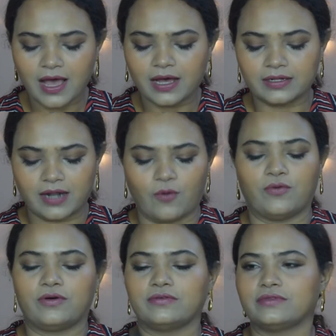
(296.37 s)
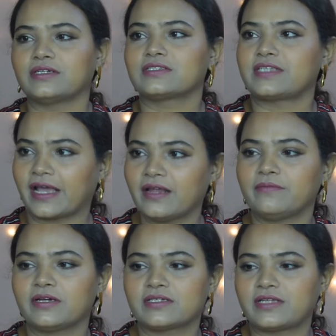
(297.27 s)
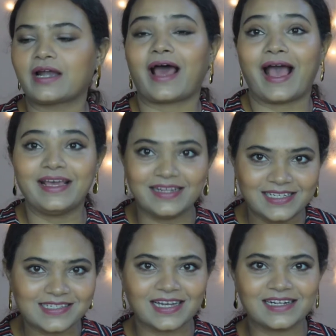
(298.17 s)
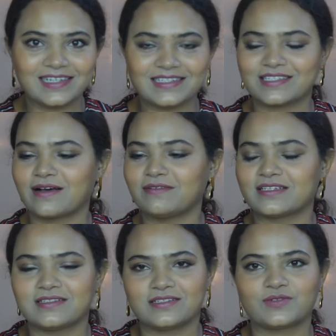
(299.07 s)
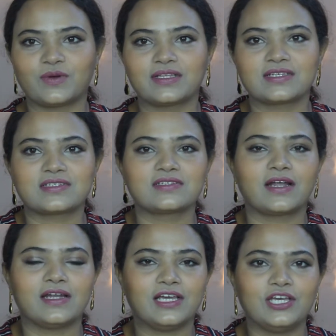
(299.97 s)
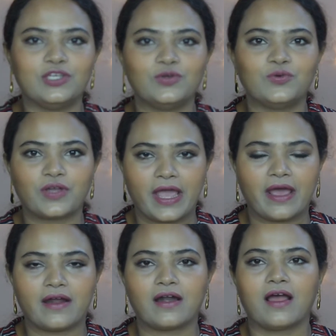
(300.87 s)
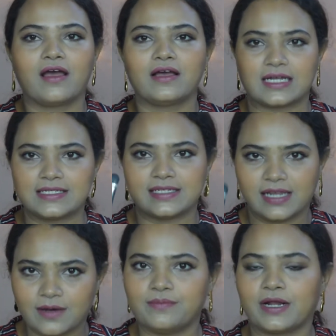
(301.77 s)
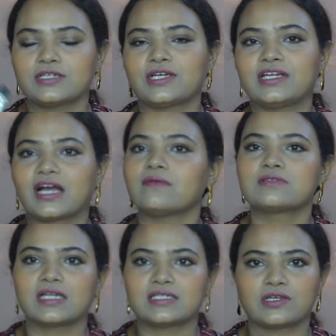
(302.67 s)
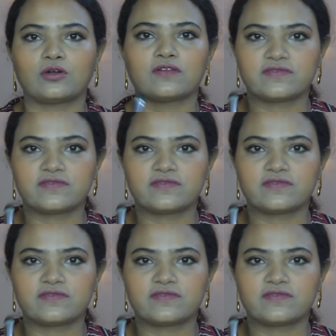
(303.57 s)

Now, the second brush that I recently discovered is this one. This is the DUcare concealer brush. It comes in a set of